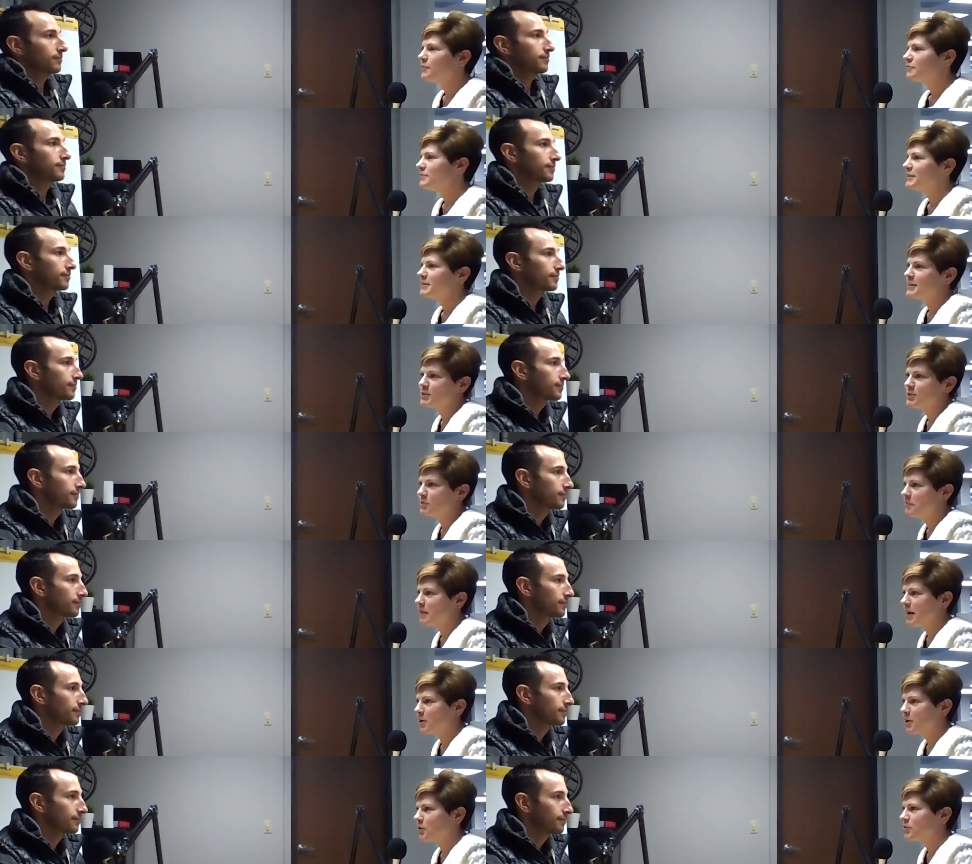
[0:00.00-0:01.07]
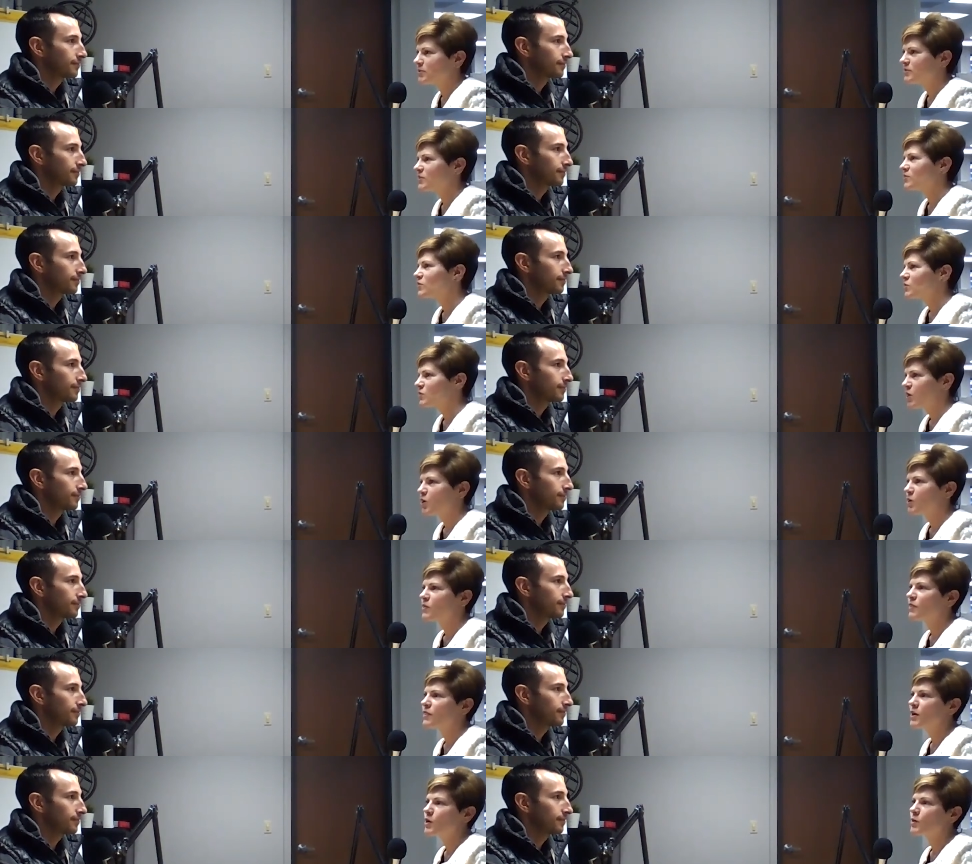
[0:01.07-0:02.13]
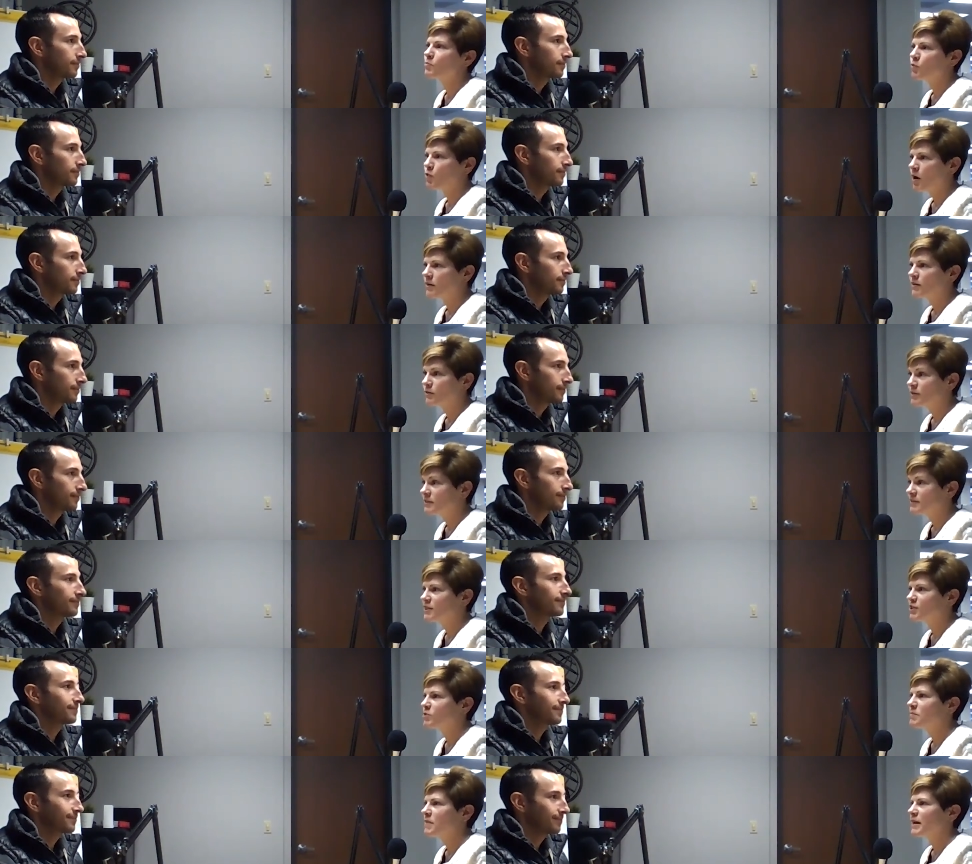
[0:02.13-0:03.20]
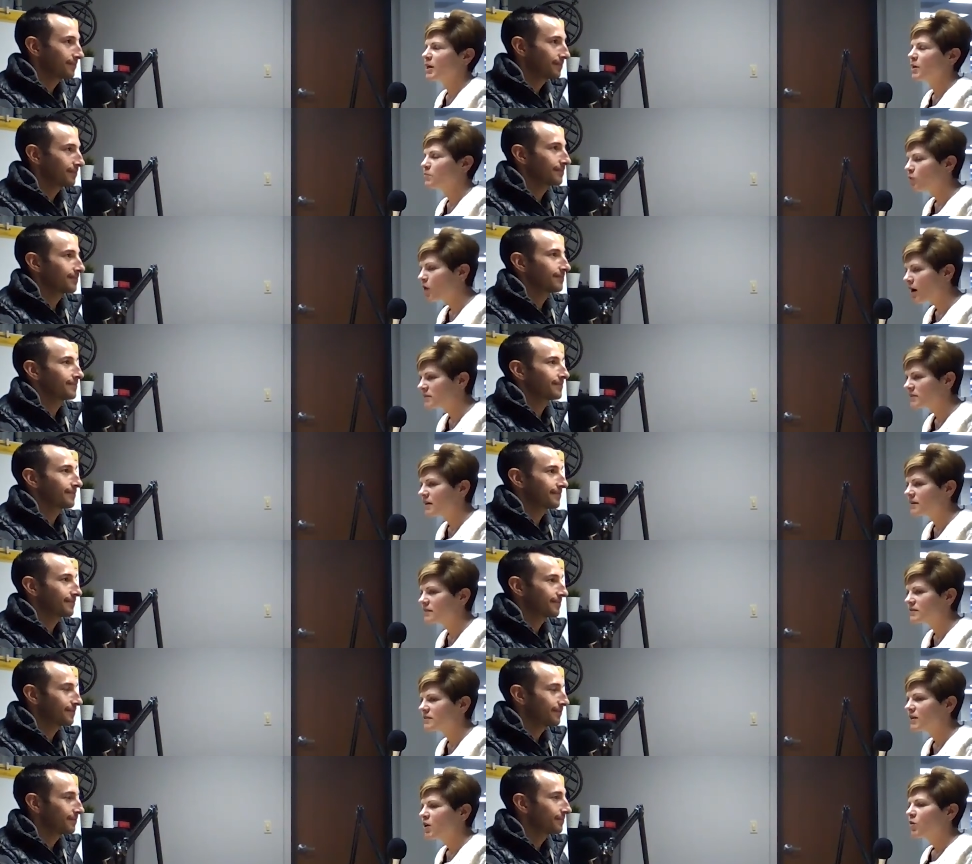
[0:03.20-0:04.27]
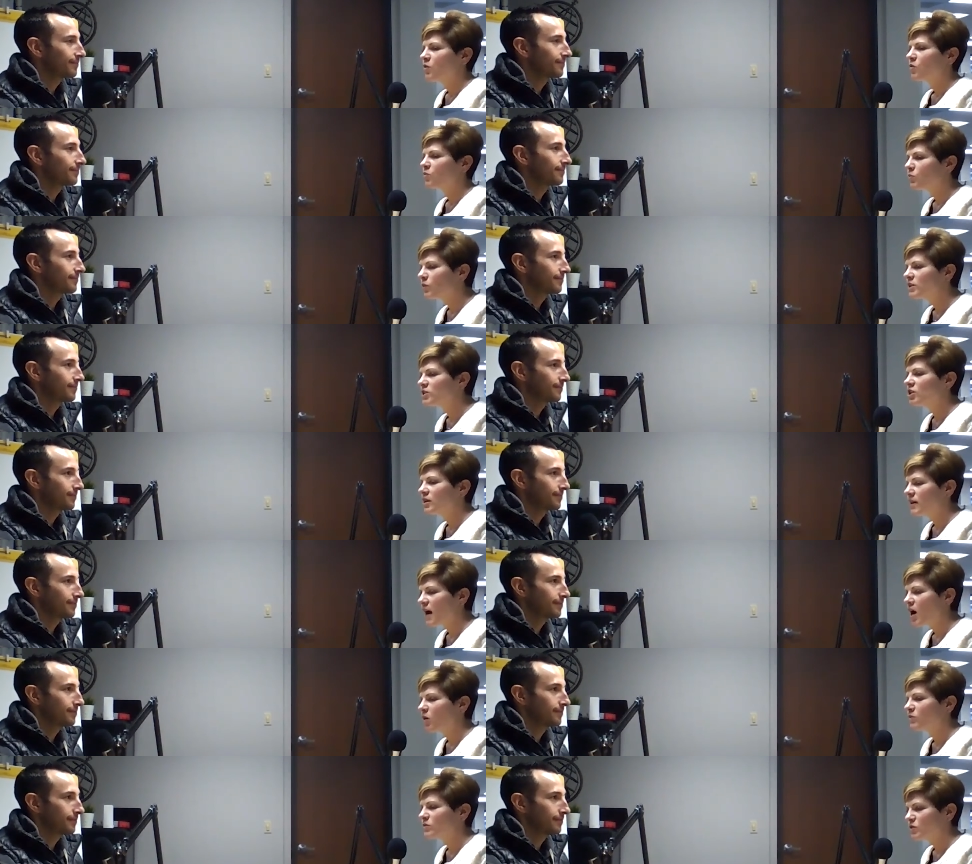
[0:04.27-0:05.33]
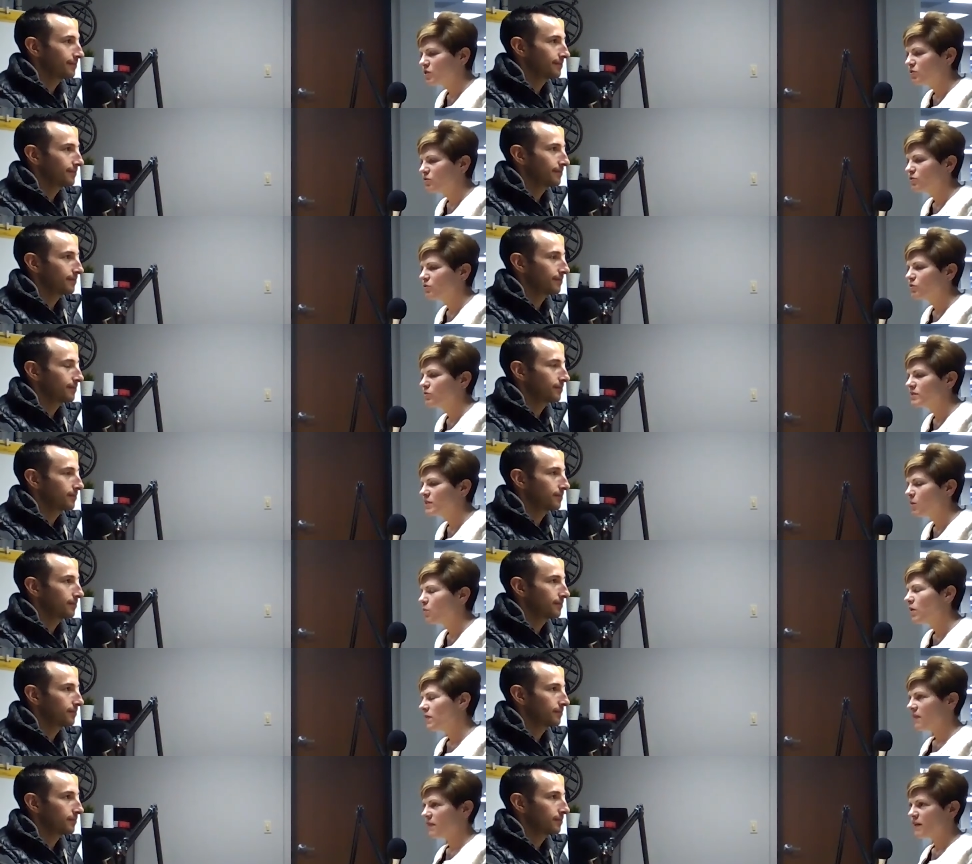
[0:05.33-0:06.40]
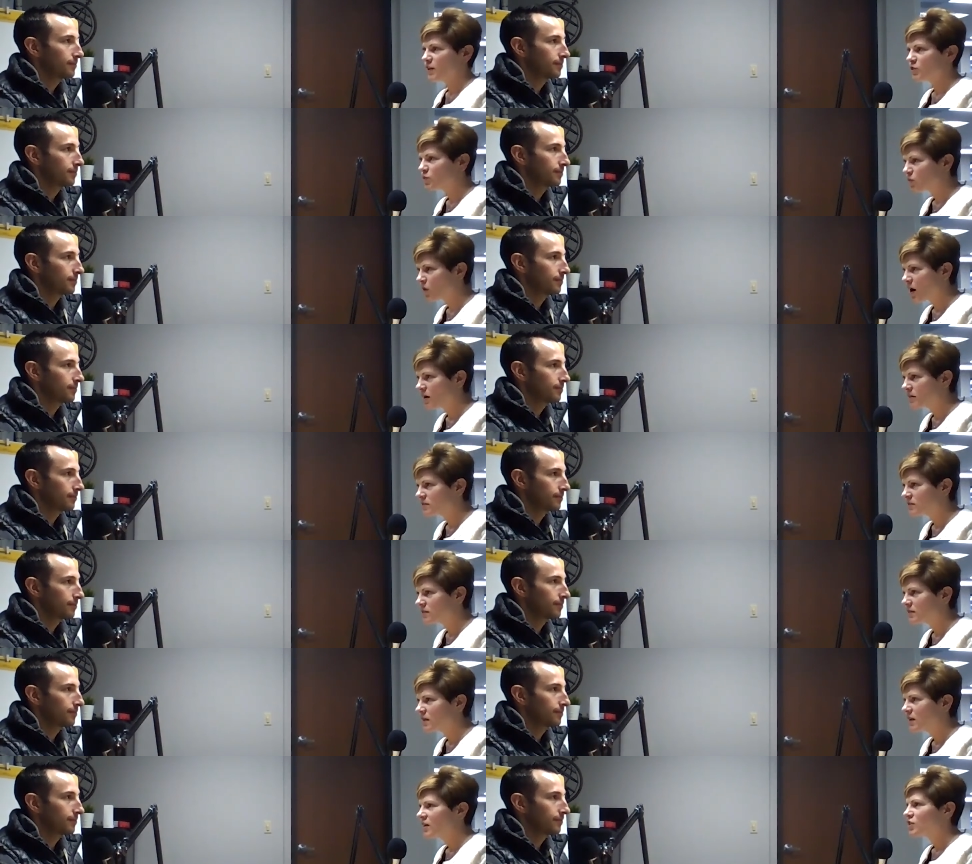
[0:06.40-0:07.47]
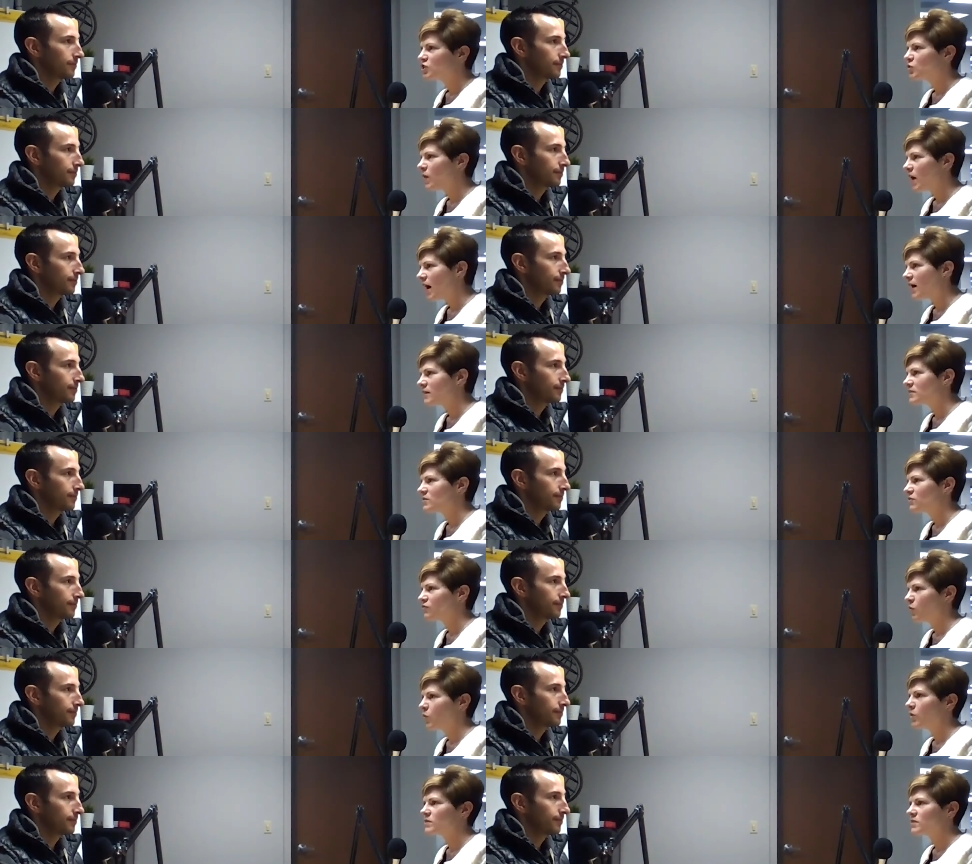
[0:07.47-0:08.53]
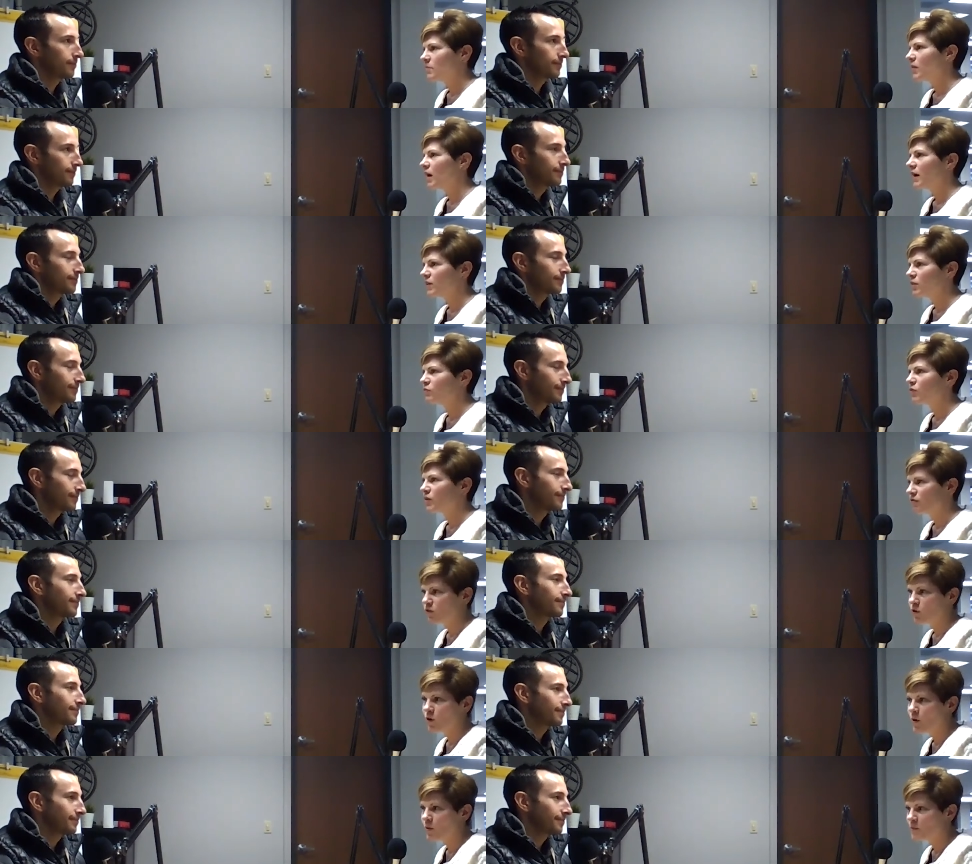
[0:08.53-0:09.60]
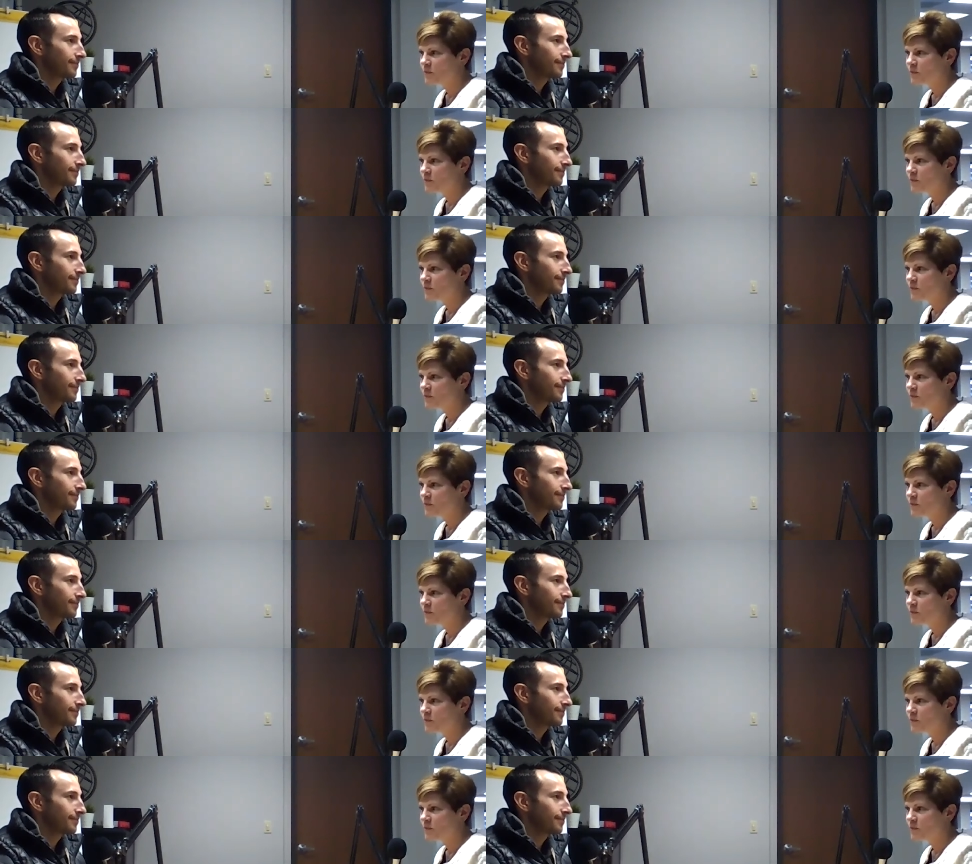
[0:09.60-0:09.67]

Speaker 1: of decision makers start their pro- their decision making process reaching out to someone that they trust to ask for some kind of referral.